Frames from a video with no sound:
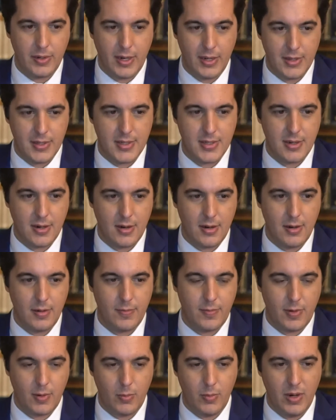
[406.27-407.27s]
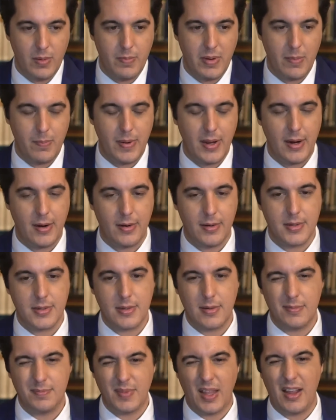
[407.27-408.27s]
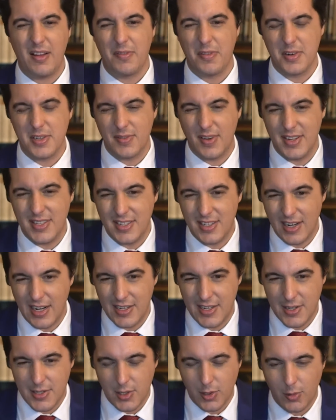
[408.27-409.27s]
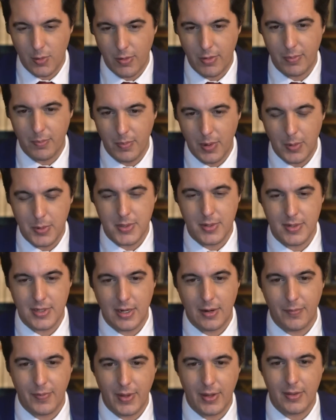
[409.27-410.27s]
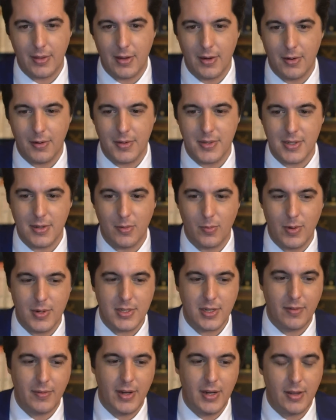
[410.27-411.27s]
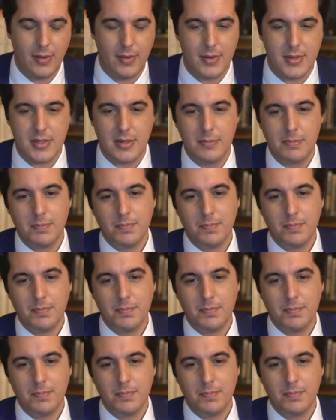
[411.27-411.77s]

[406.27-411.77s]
concern for would-be parents. First of all, I disagree with most of this. I don't think the Earth's at risk of any of this.